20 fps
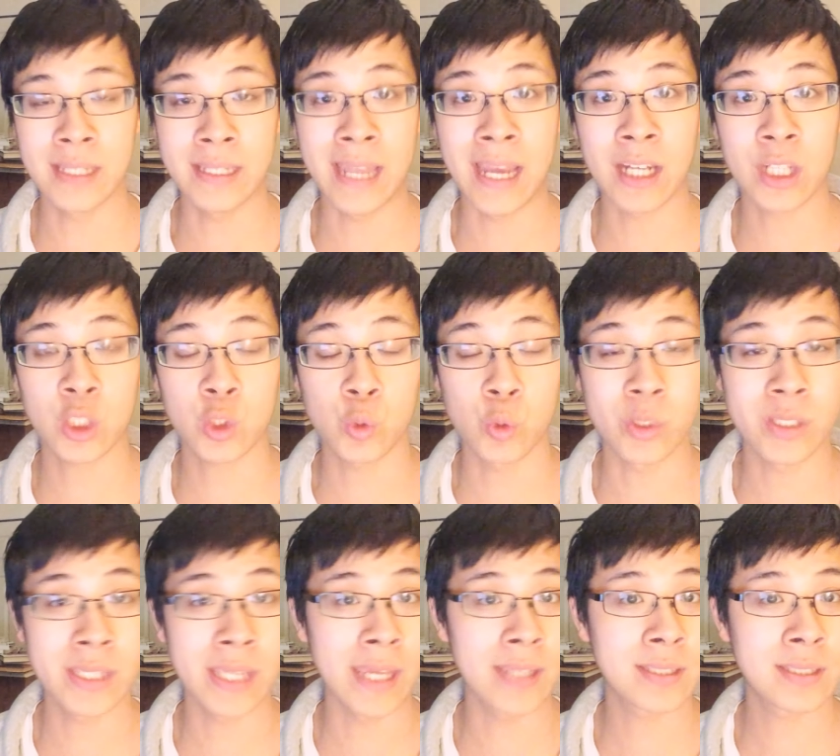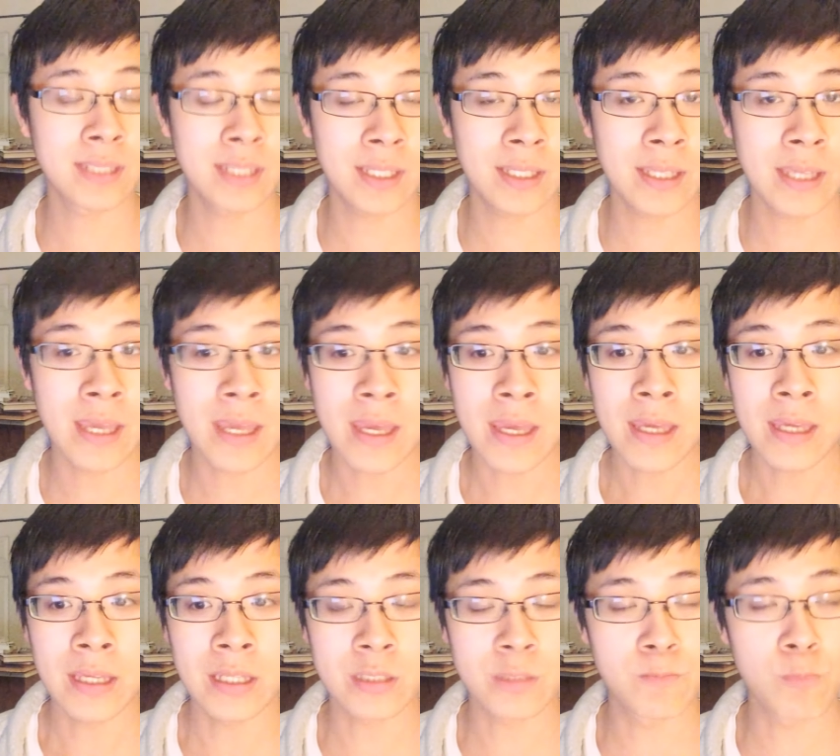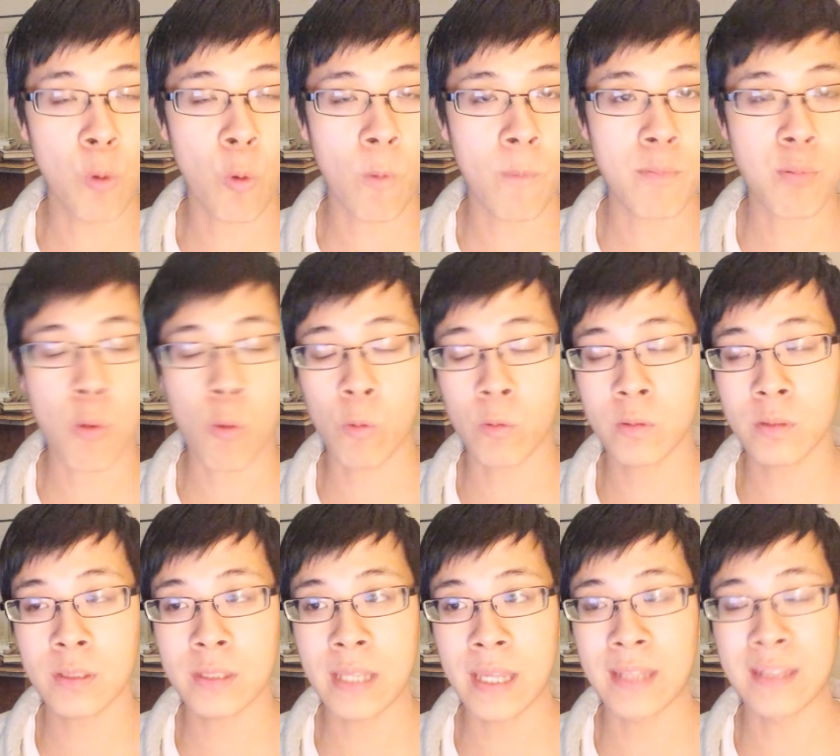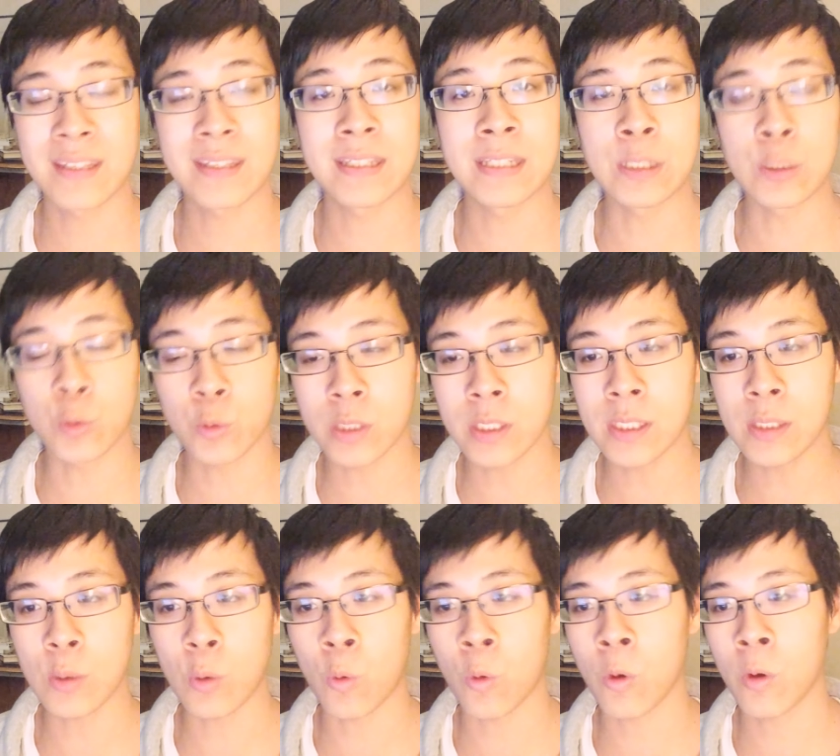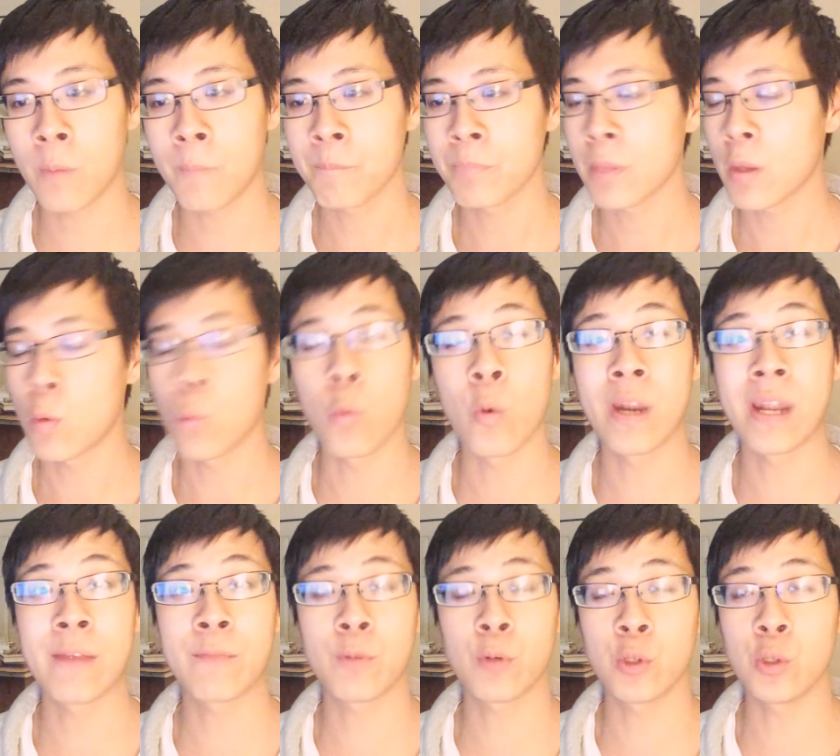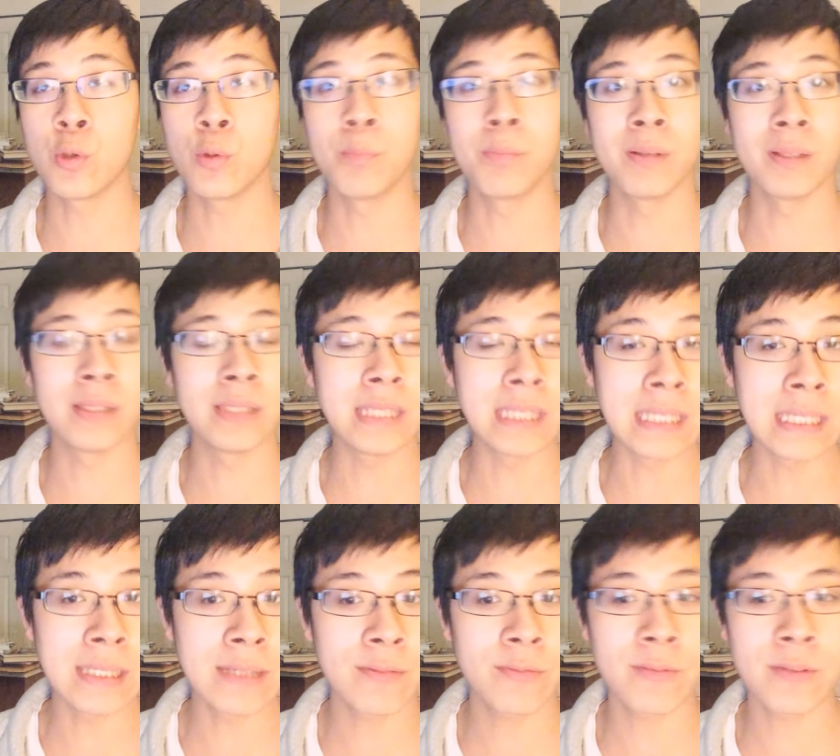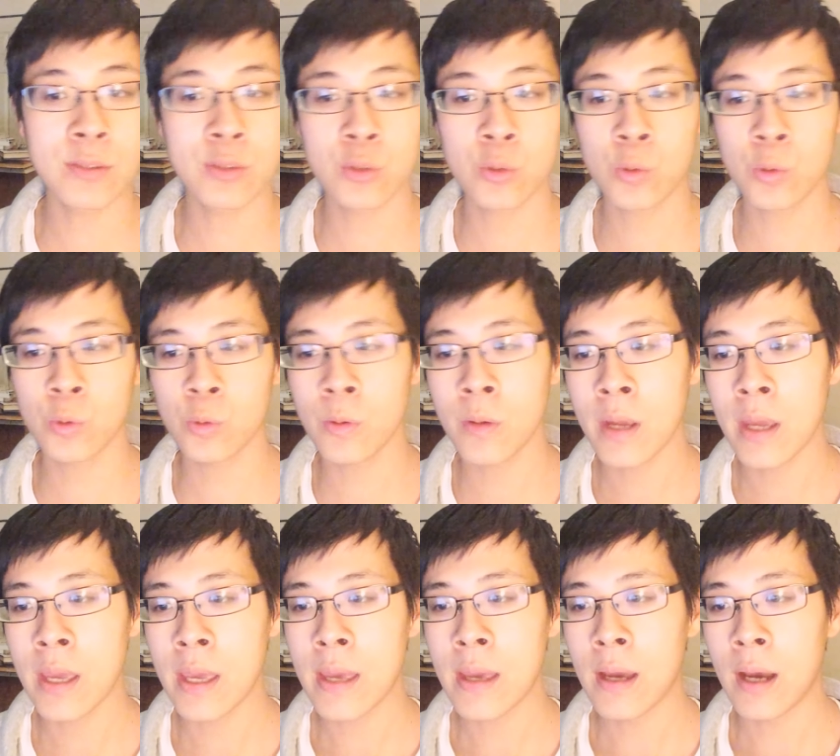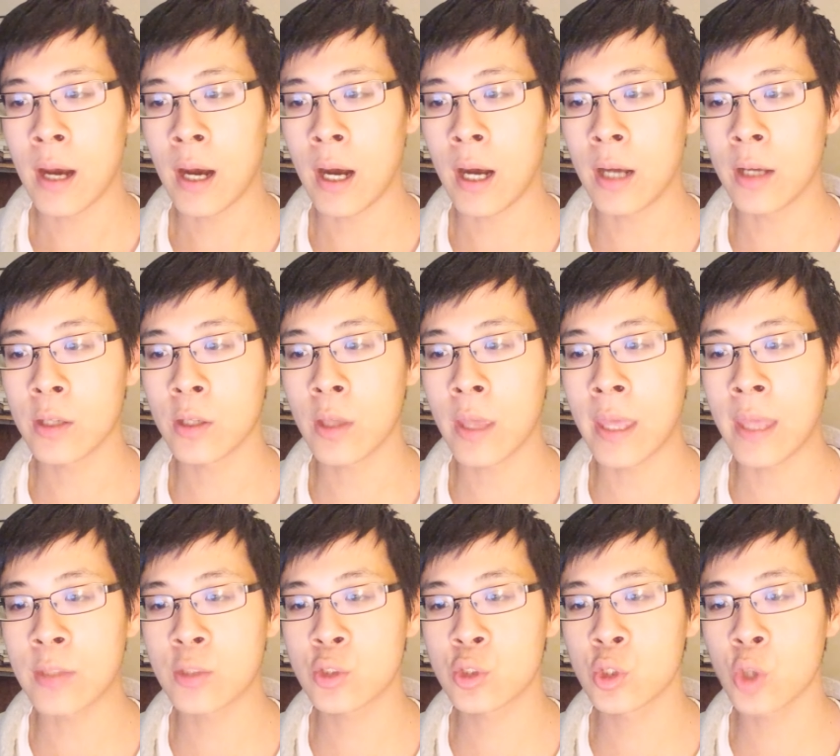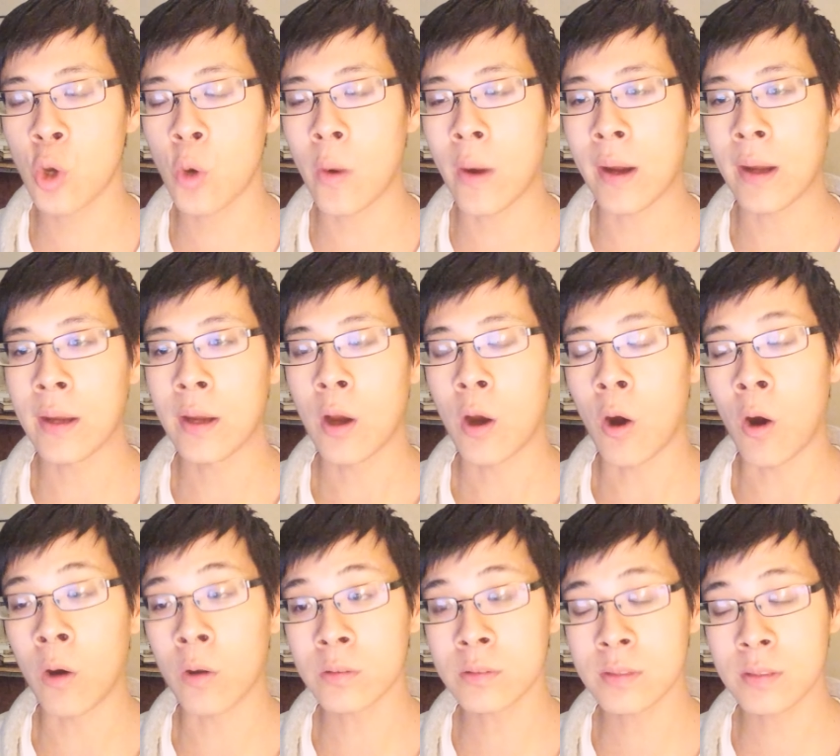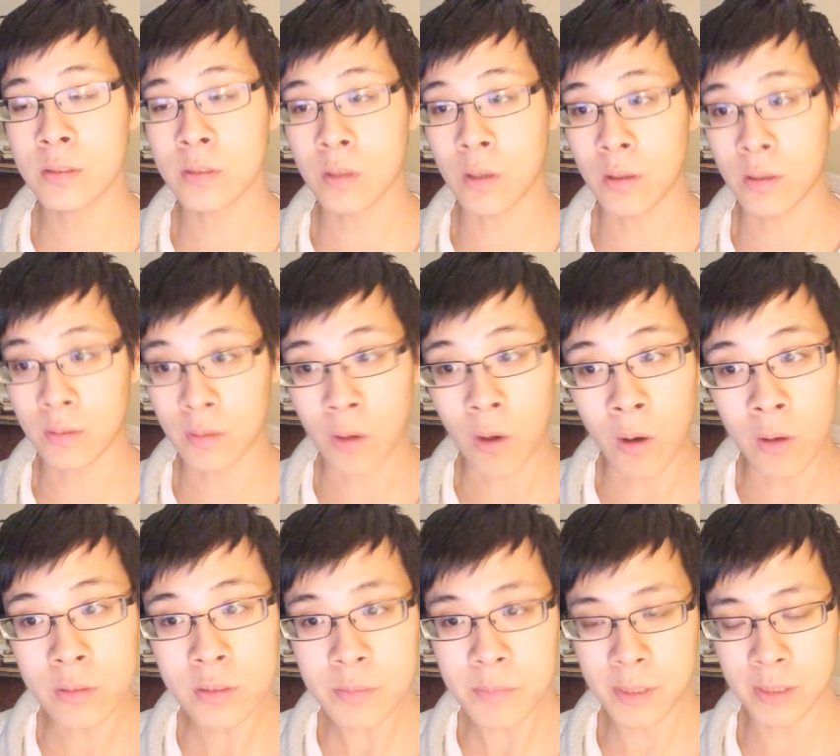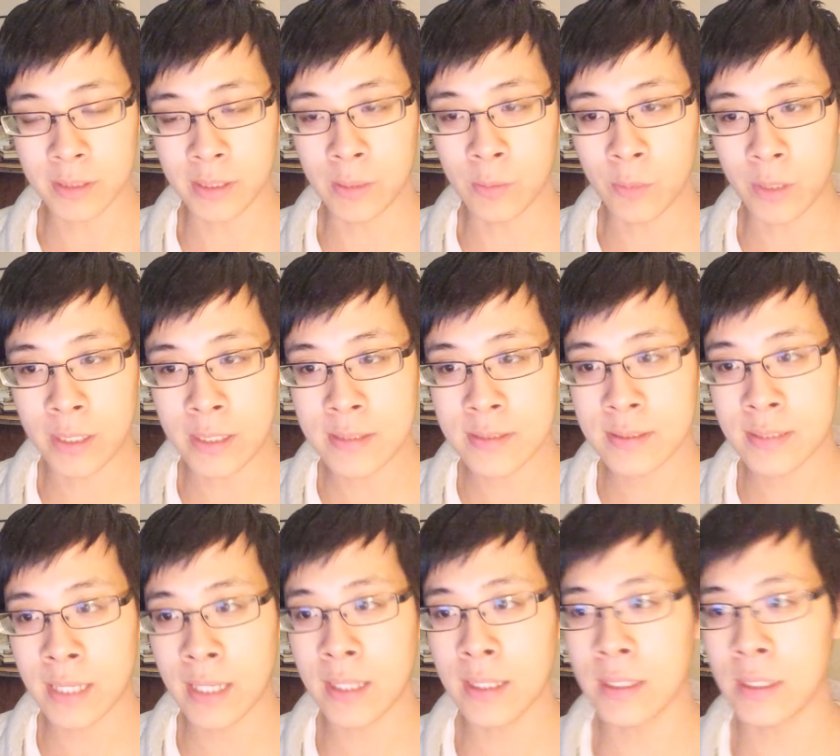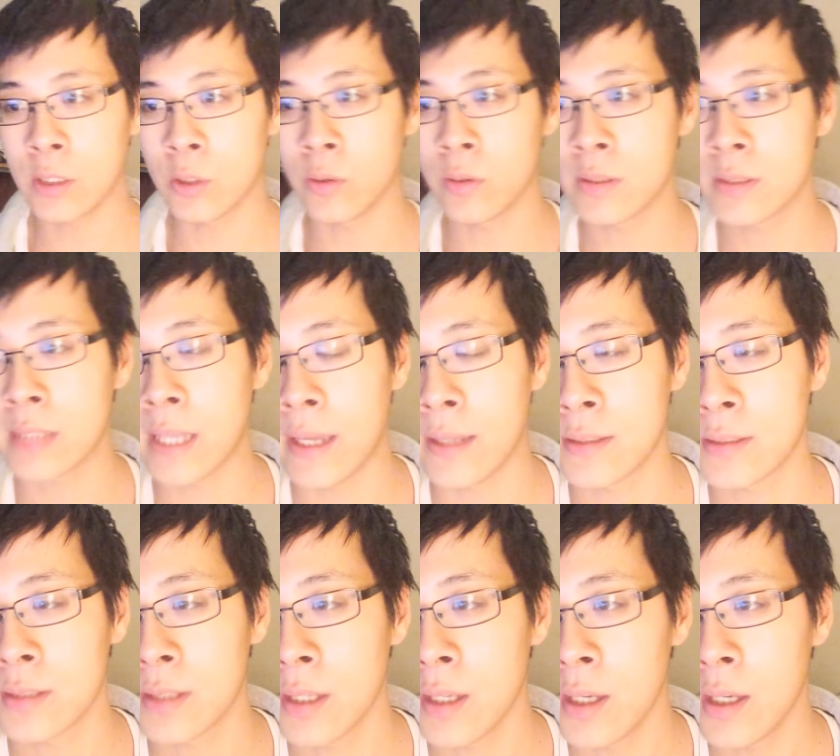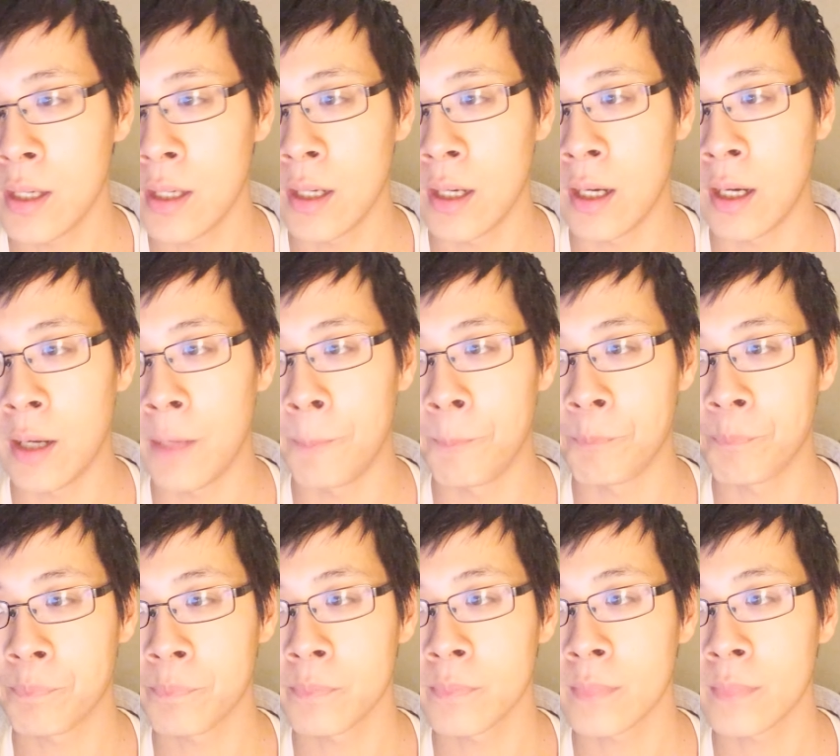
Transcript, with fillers: and actual testing is more important than theory or whatever you believe is true. Uh, and so, ultimately, what he's saying here is that um,